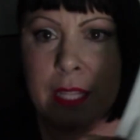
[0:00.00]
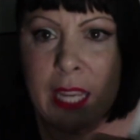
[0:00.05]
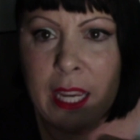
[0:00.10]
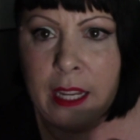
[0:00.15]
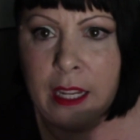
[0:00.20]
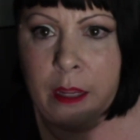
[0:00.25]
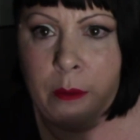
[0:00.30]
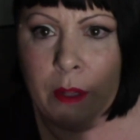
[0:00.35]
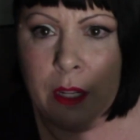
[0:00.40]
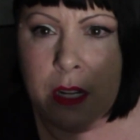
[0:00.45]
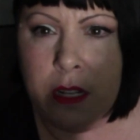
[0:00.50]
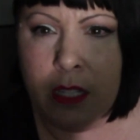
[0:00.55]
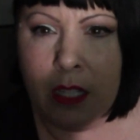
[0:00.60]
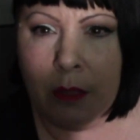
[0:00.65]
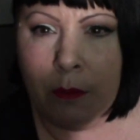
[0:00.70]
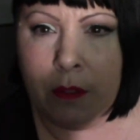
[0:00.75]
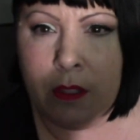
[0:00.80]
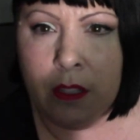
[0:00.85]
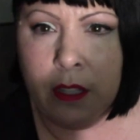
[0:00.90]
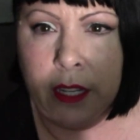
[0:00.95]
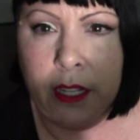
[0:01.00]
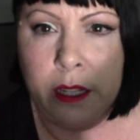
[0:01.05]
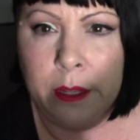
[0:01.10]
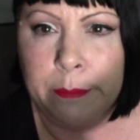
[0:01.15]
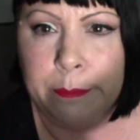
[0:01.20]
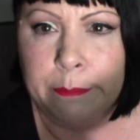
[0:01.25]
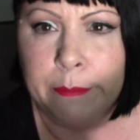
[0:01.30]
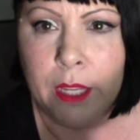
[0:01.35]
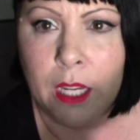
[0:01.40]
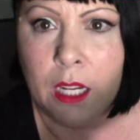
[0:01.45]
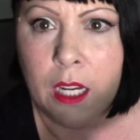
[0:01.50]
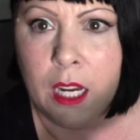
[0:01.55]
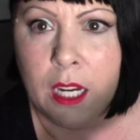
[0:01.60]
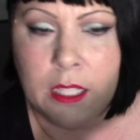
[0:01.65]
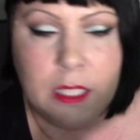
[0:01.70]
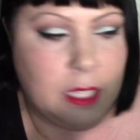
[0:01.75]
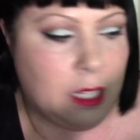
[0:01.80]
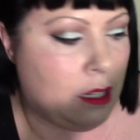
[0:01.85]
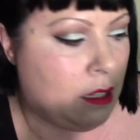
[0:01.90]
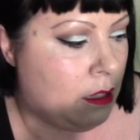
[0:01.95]
Danny ones. It was like a
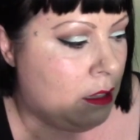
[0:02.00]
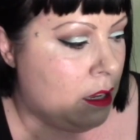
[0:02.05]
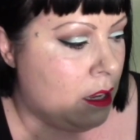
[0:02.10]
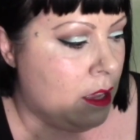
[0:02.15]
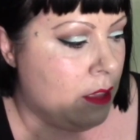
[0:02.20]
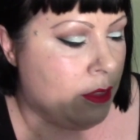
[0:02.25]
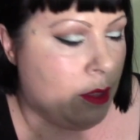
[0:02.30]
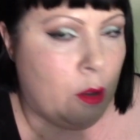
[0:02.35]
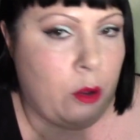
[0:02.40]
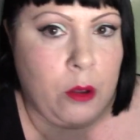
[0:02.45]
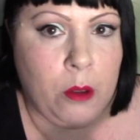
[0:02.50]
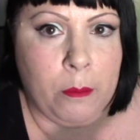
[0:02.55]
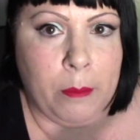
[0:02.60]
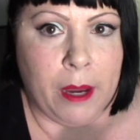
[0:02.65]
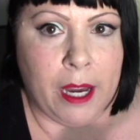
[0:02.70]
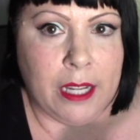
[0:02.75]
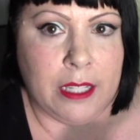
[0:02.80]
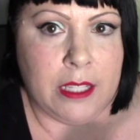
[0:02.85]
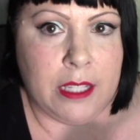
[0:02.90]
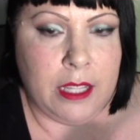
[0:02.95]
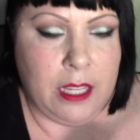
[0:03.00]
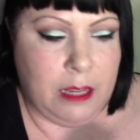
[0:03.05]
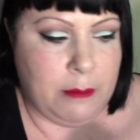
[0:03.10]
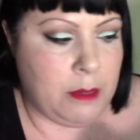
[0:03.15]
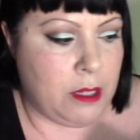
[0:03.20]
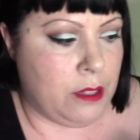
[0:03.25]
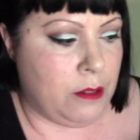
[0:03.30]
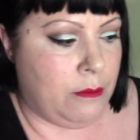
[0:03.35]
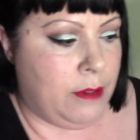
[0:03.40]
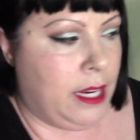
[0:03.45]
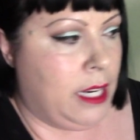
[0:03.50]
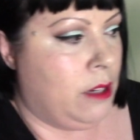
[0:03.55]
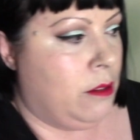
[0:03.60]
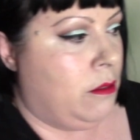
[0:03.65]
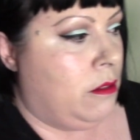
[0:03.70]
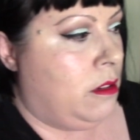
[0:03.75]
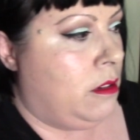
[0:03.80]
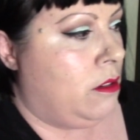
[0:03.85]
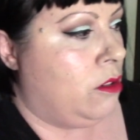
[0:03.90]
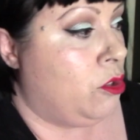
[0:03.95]
cocktail. The whole box theme is
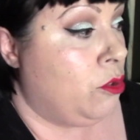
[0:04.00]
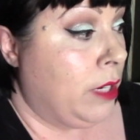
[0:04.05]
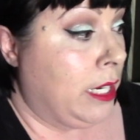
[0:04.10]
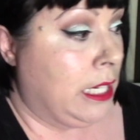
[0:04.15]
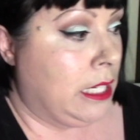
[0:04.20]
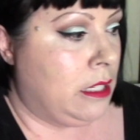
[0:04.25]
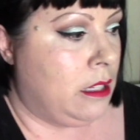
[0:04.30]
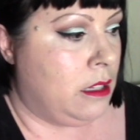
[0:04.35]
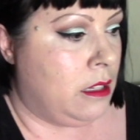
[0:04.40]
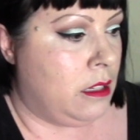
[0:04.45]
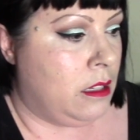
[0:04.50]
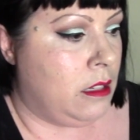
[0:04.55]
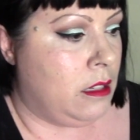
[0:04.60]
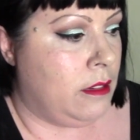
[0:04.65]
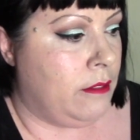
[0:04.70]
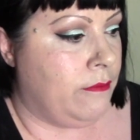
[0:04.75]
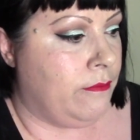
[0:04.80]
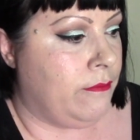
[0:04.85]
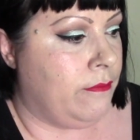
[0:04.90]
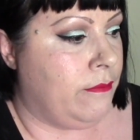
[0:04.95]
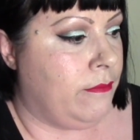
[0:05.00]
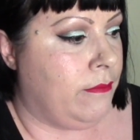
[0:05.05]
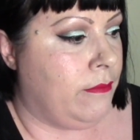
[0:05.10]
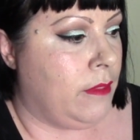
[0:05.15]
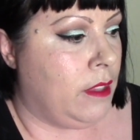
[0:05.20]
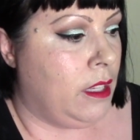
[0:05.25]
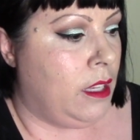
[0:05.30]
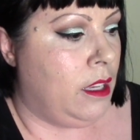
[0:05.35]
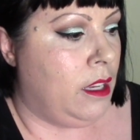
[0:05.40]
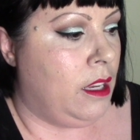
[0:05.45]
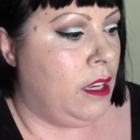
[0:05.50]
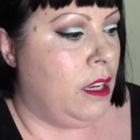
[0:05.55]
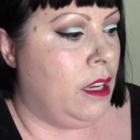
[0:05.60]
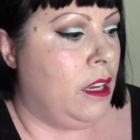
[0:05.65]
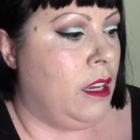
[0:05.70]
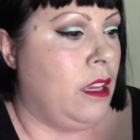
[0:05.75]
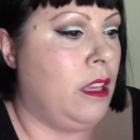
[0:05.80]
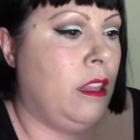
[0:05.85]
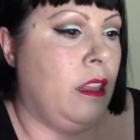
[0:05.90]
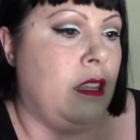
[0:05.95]
around drinks.
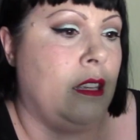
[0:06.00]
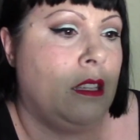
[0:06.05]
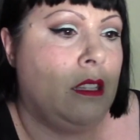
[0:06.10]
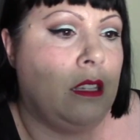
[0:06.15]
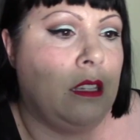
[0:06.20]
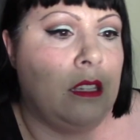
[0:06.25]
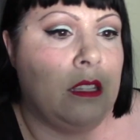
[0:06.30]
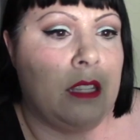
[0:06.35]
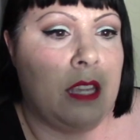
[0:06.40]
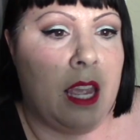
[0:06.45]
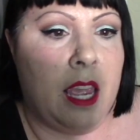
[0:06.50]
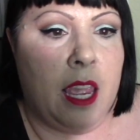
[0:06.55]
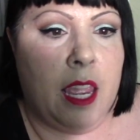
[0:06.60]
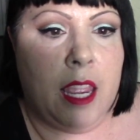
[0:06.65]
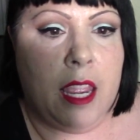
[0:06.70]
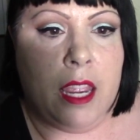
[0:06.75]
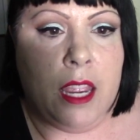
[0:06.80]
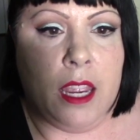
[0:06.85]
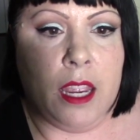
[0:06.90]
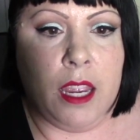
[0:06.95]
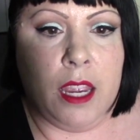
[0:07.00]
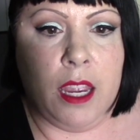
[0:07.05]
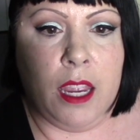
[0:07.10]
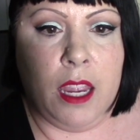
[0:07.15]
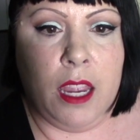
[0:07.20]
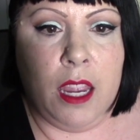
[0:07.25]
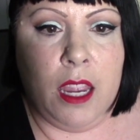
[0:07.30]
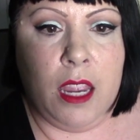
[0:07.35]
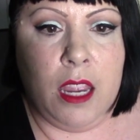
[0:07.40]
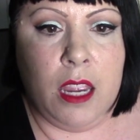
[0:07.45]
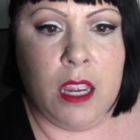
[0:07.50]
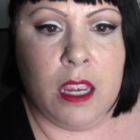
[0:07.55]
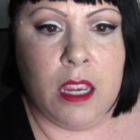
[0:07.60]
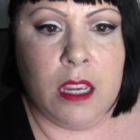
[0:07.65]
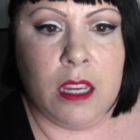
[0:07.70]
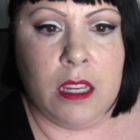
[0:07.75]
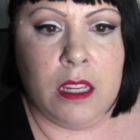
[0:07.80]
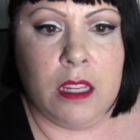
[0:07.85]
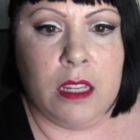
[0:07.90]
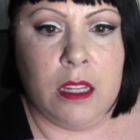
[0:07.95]
This is a
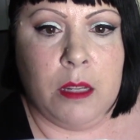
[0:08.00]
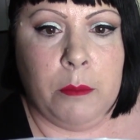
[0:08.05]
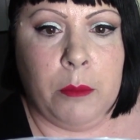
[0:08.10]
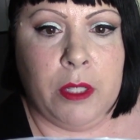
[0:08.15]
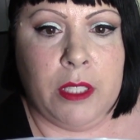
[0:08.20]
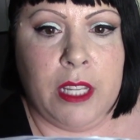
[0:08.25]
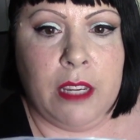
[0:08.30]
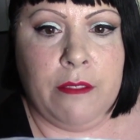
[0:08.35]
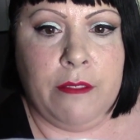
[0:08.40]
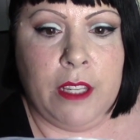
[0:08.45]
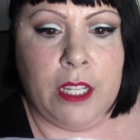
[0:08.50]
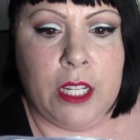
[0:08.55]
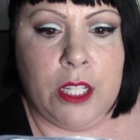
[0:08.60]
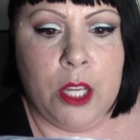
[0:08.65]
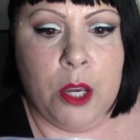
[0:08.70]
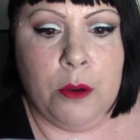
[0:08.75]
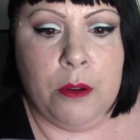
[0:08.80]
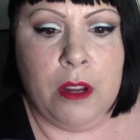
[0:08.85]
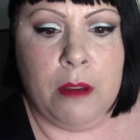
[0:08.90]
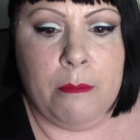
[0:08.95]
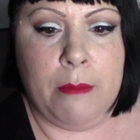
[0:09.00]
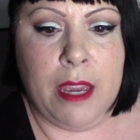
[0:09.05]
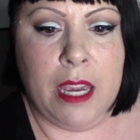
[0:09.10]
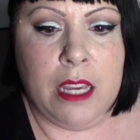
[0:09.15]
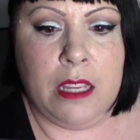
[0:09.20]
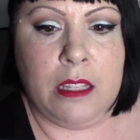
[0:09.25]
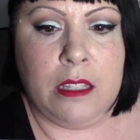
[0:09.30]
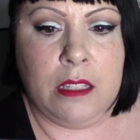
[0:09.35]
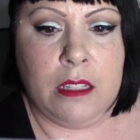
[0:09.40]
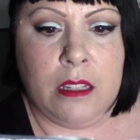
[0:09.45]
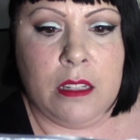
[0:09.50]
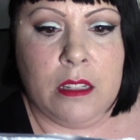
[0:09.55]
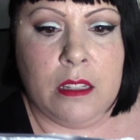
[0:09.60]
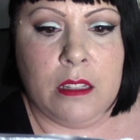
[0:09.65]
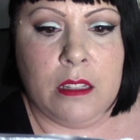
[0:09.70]
Multivita tone-up mask.